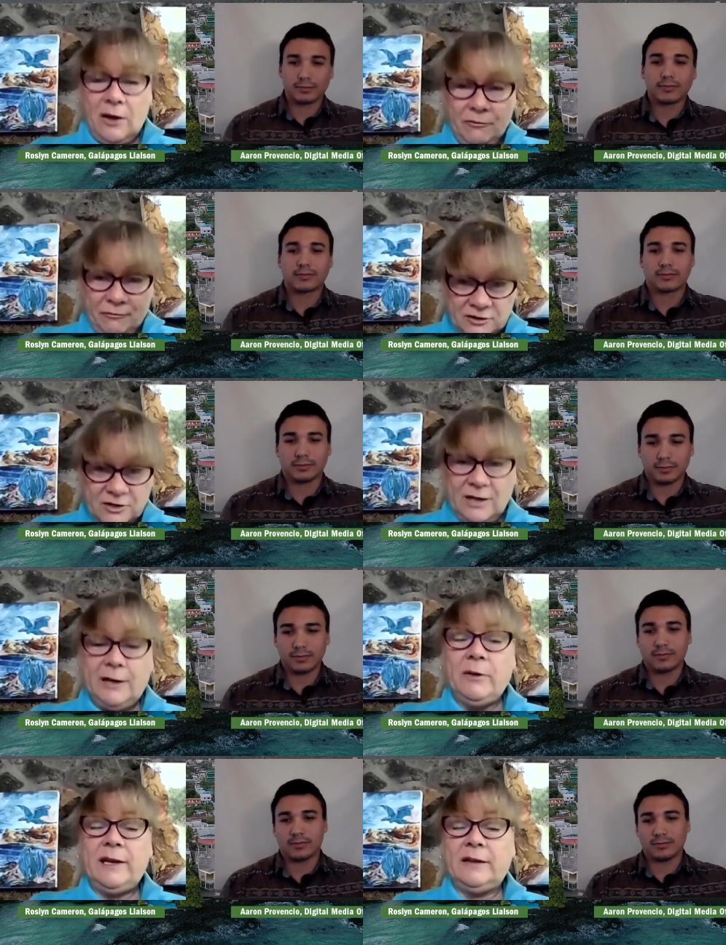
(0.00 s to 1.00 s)
Speaker 1: officially
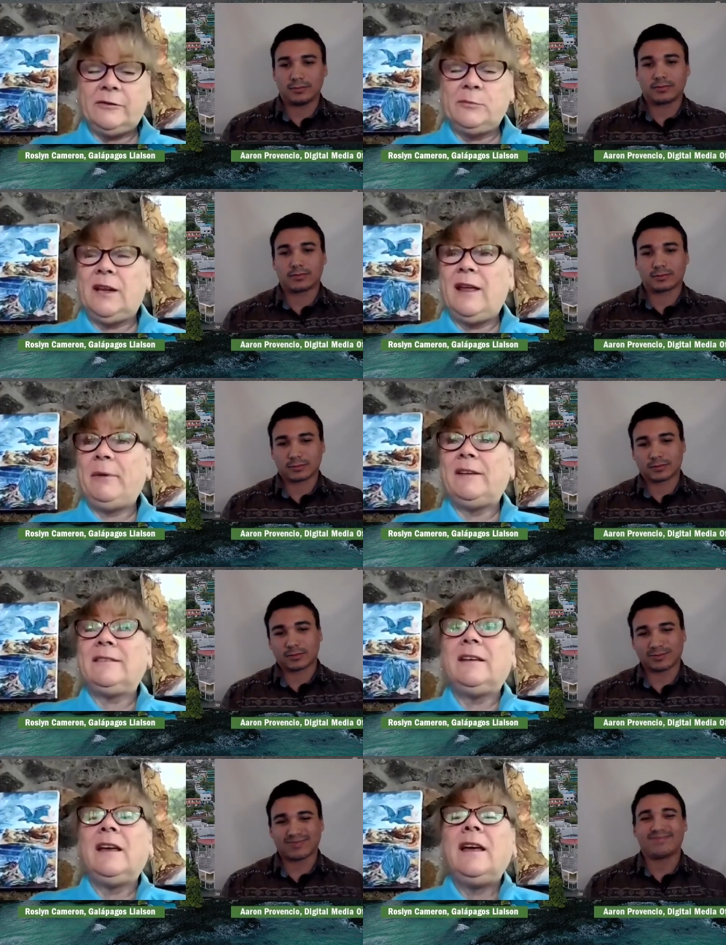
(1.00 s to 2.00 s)
greetings from
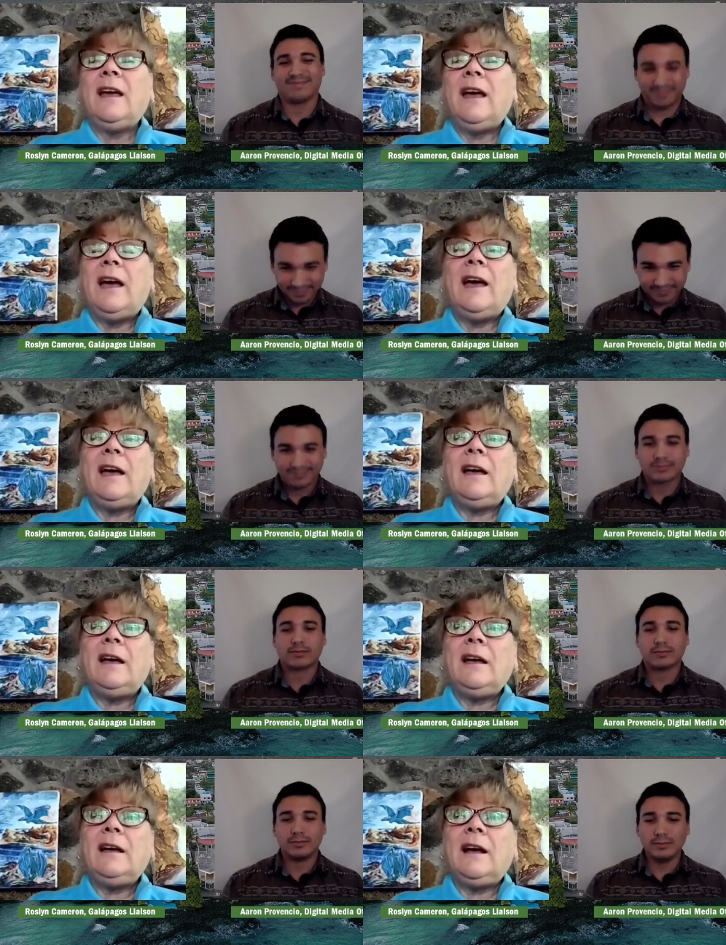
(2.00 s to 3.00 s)
Galapagos. Uh,
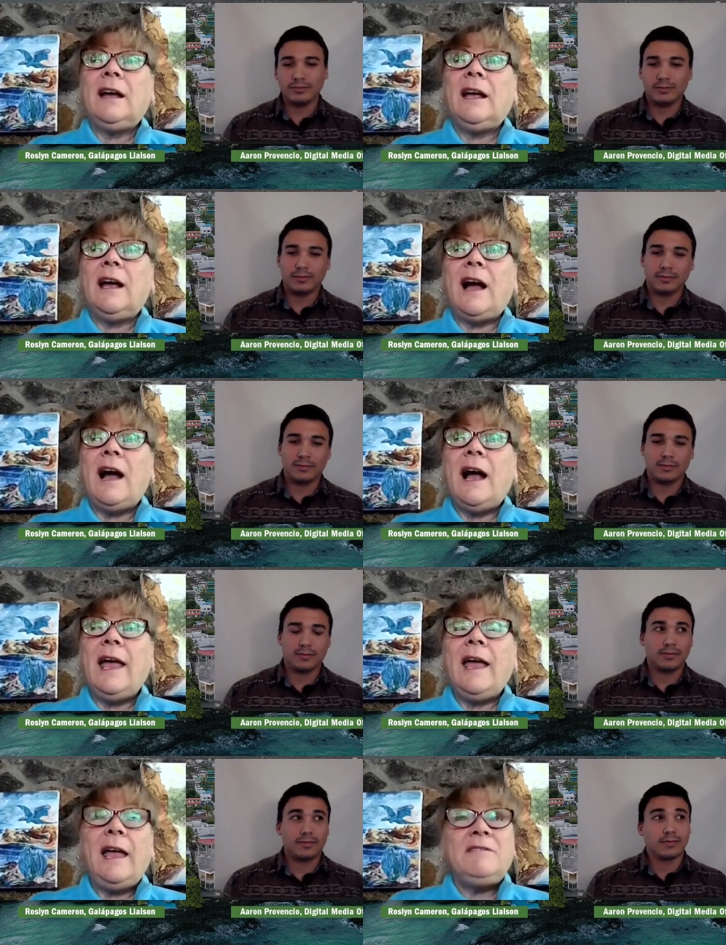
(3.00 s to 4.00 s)

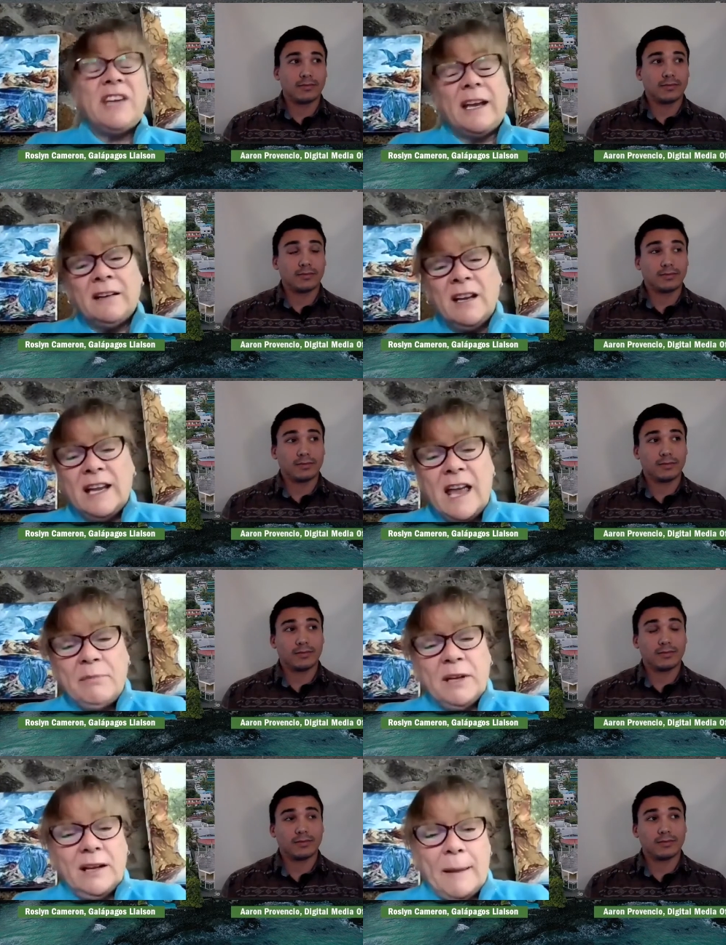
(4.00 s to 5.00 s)
I technically am
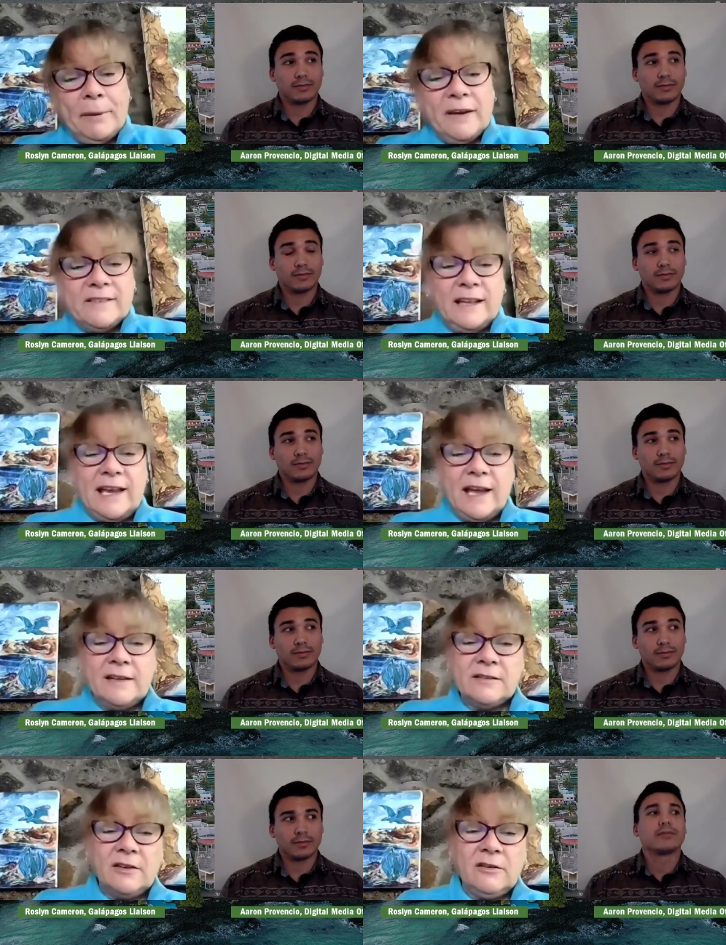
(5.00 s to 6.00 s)
the Galapagos
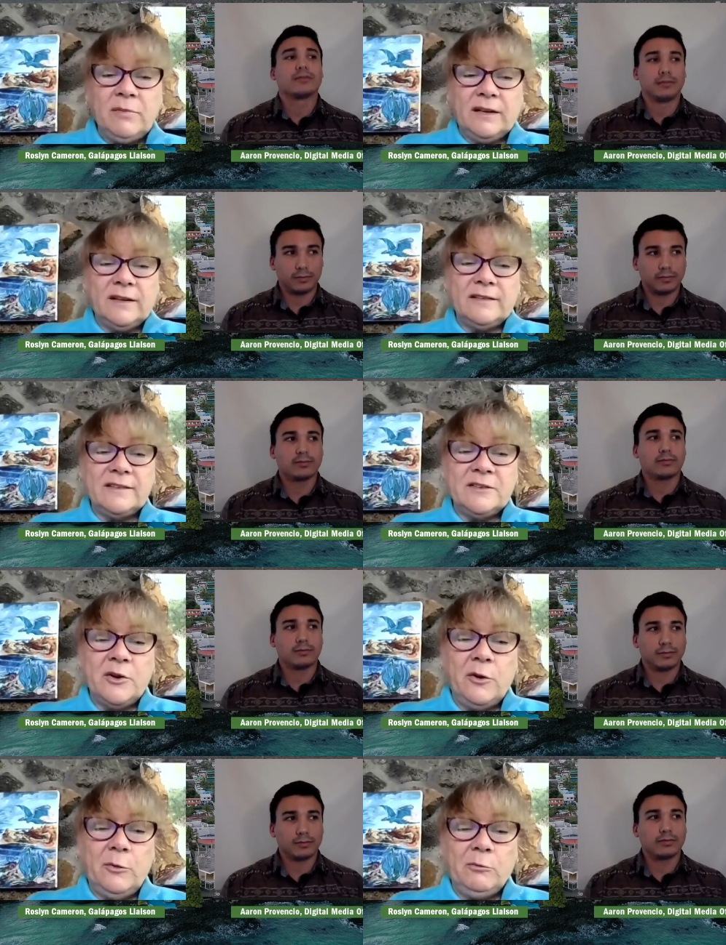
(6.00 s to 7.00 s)
liaison because there's
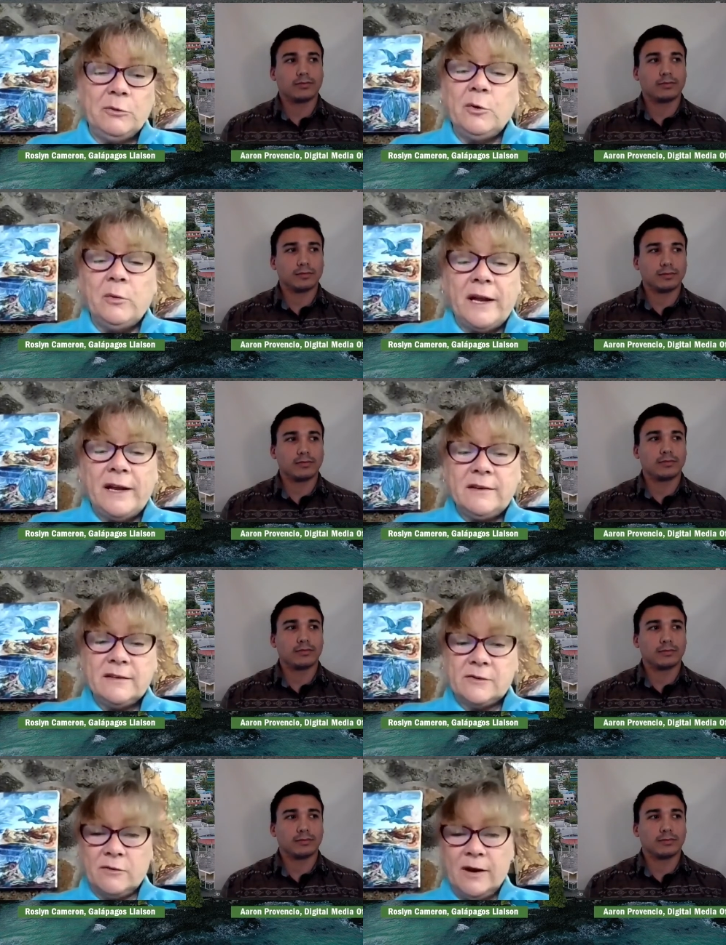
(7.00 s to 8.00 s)
no real way to
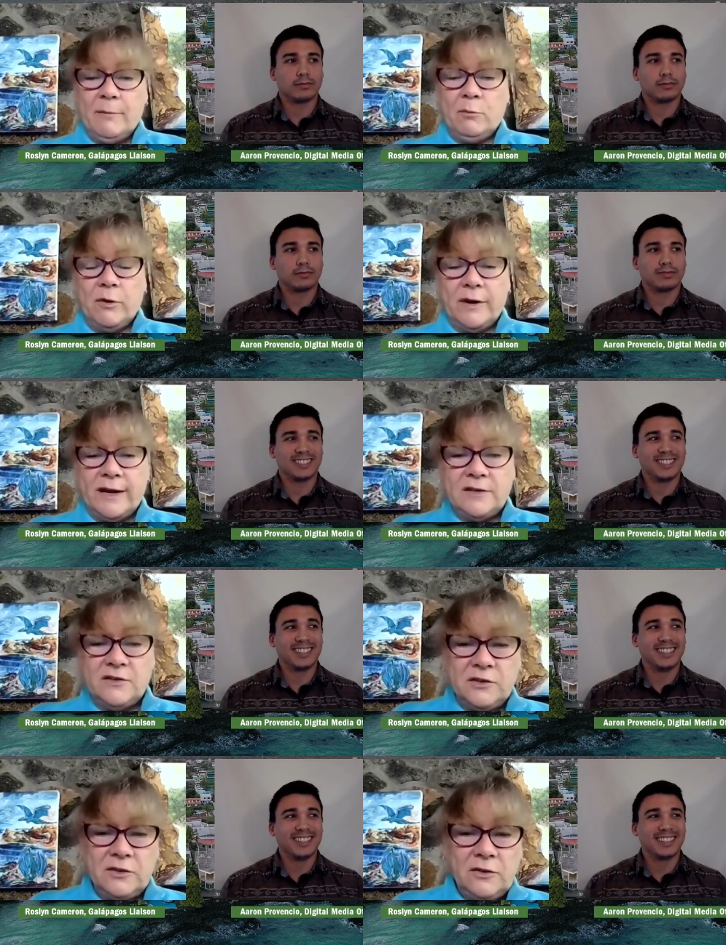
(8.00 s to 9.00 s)
describe what I
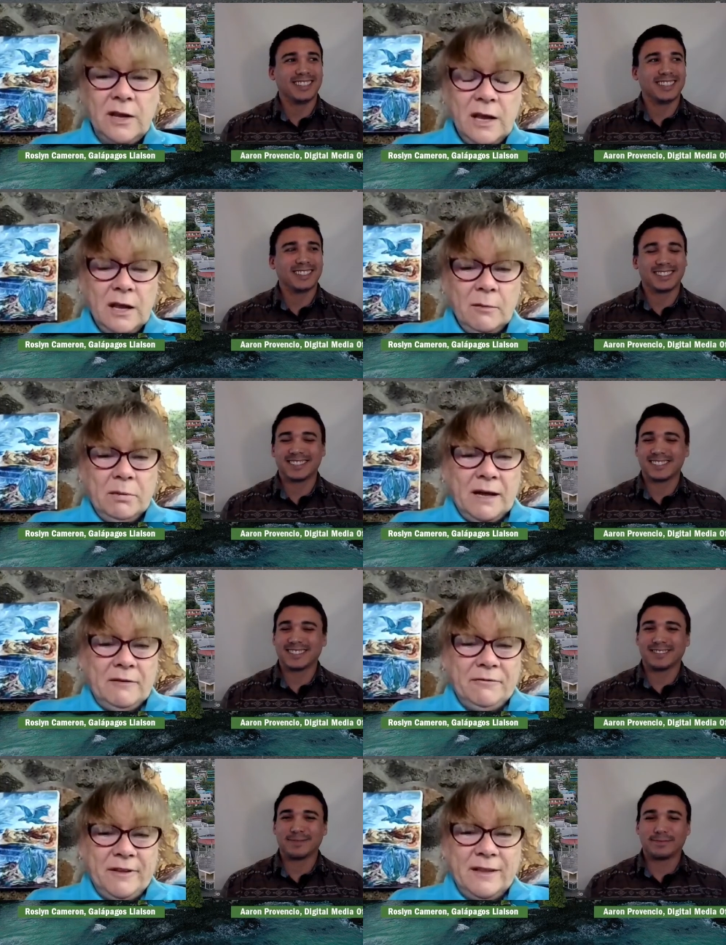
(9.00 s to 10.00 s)
do. But
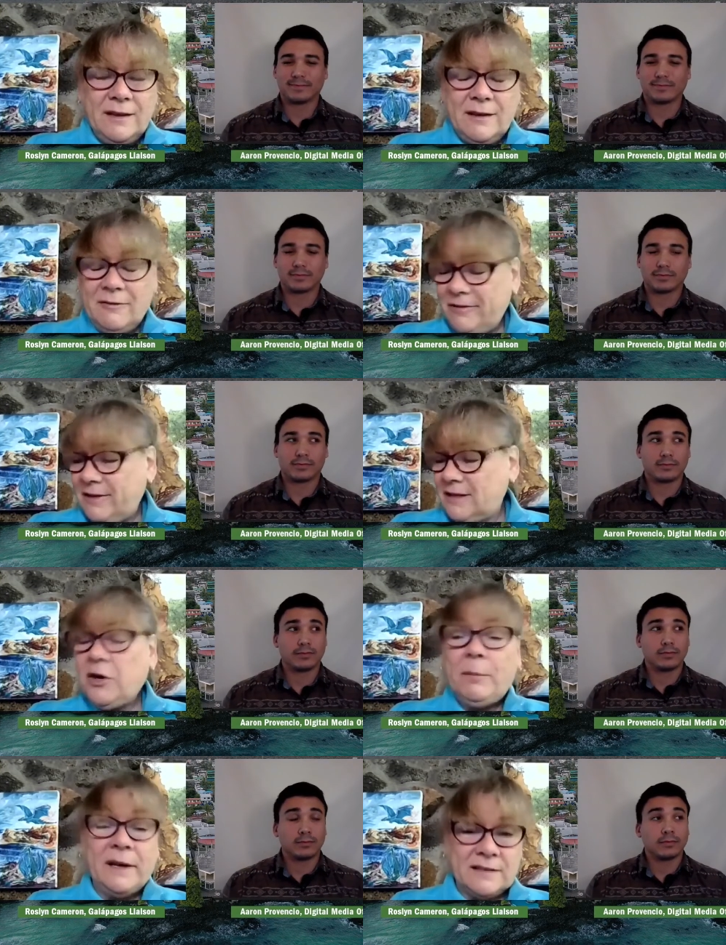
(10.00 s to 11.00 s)
for the for the
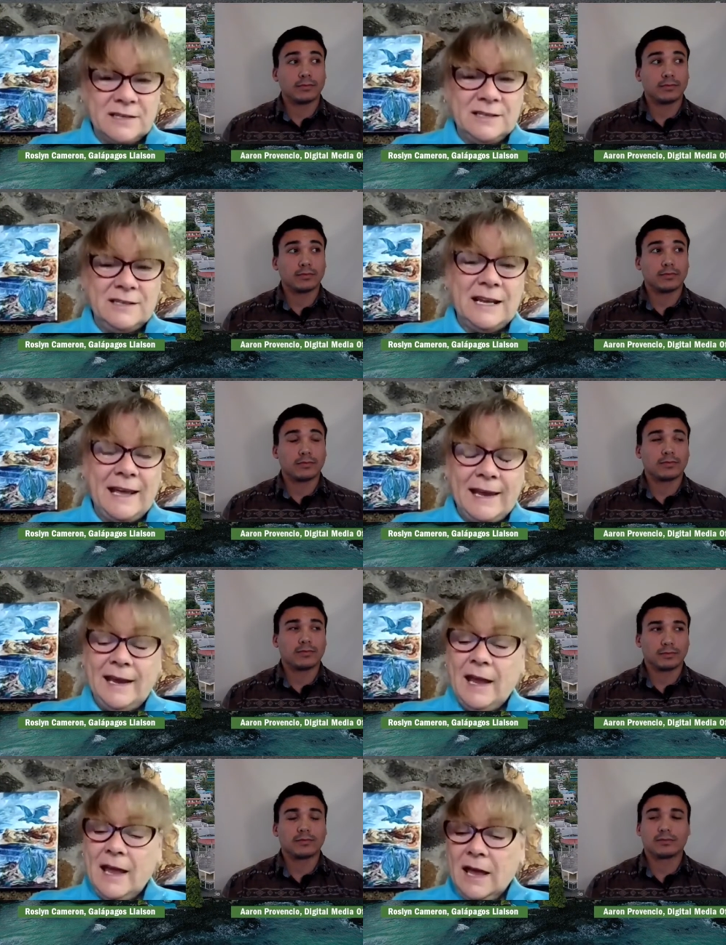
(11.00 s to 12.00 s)
topic today,